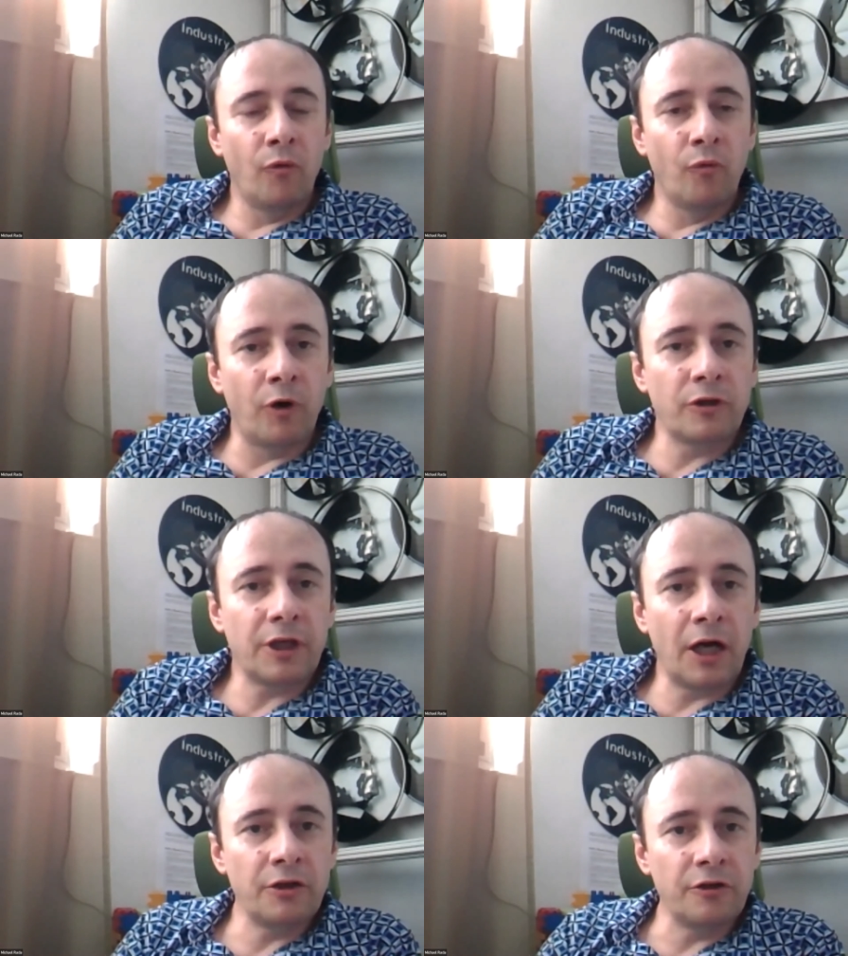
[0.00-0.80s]
what
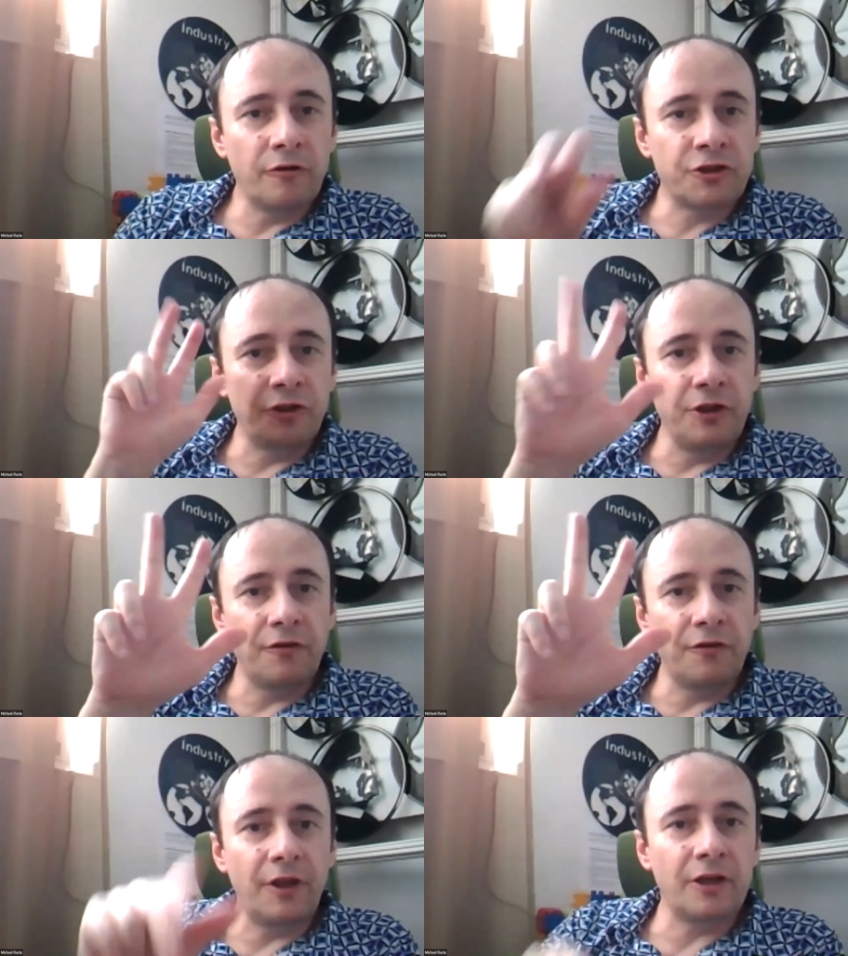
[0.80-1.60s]
are the three
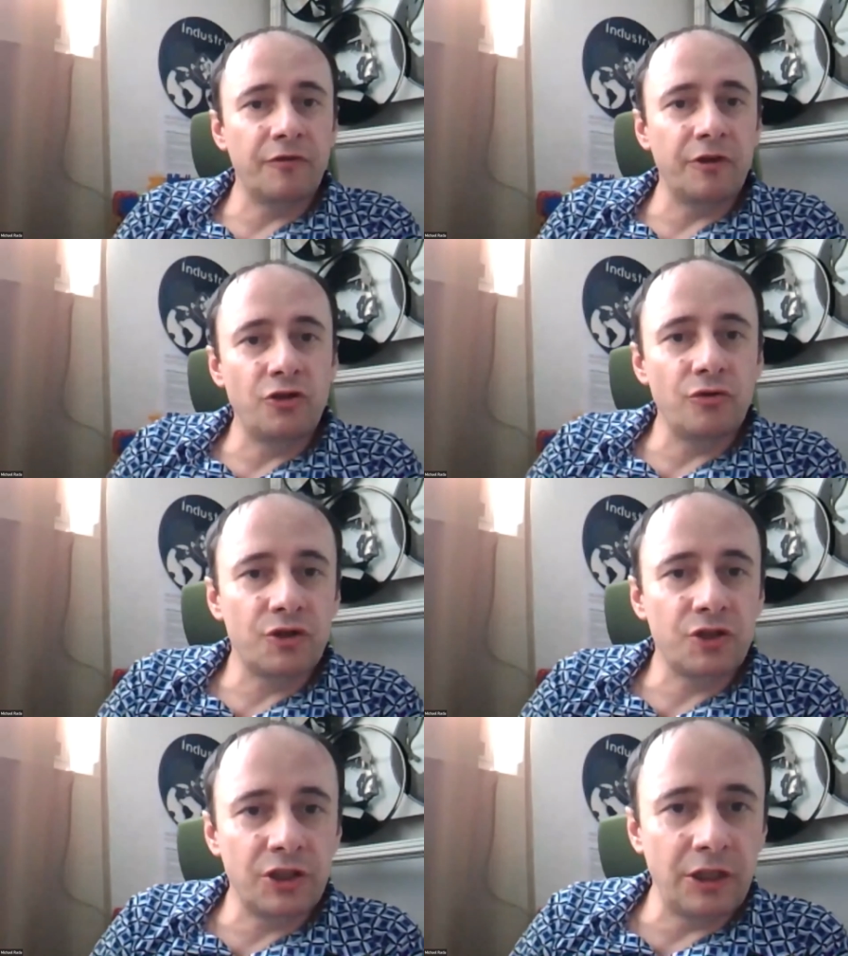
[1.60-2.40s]
things which you
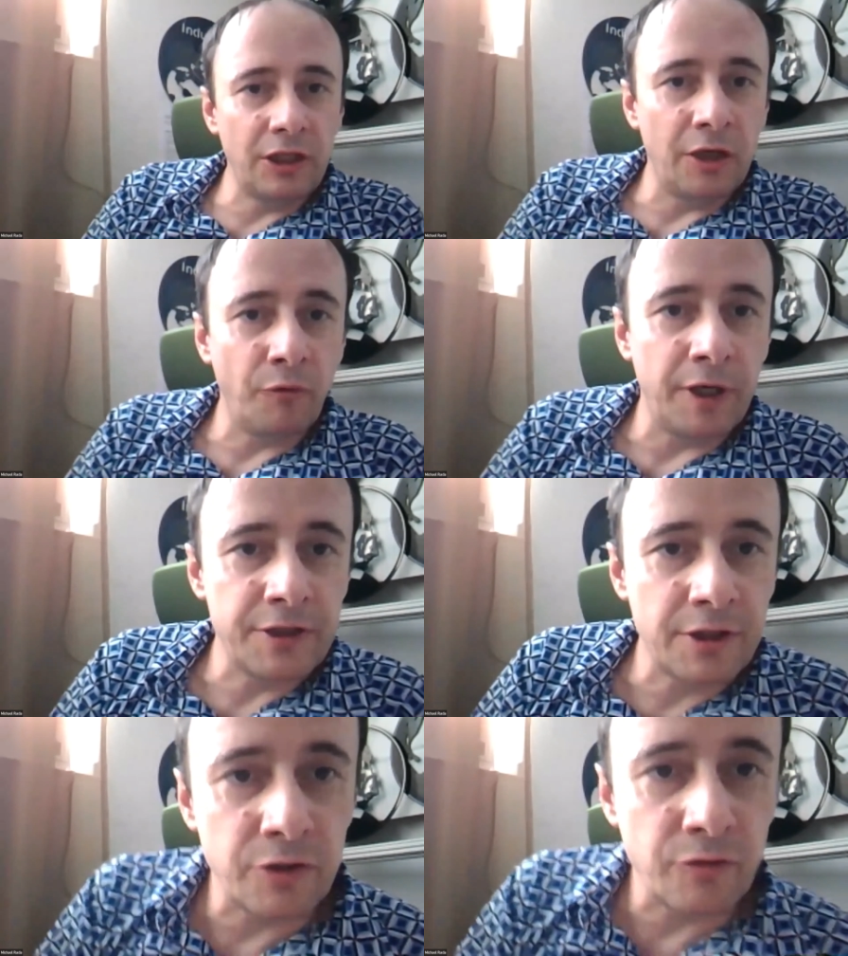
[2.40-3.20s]
see in
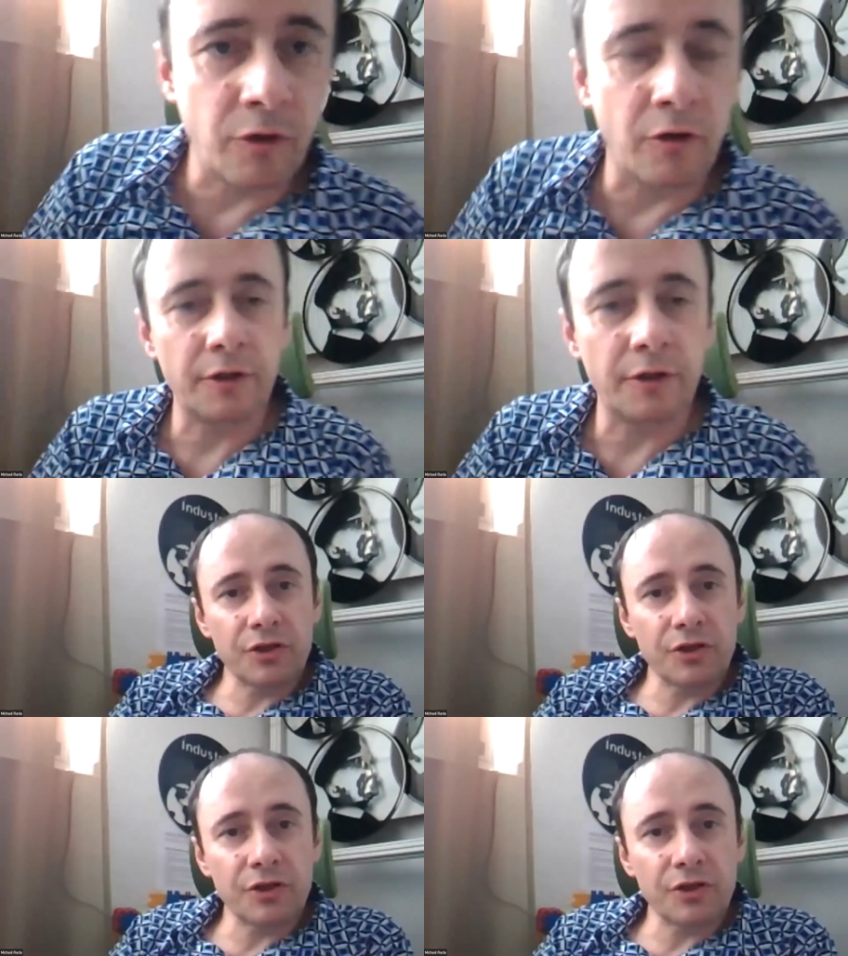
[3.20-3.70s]
wasteless world?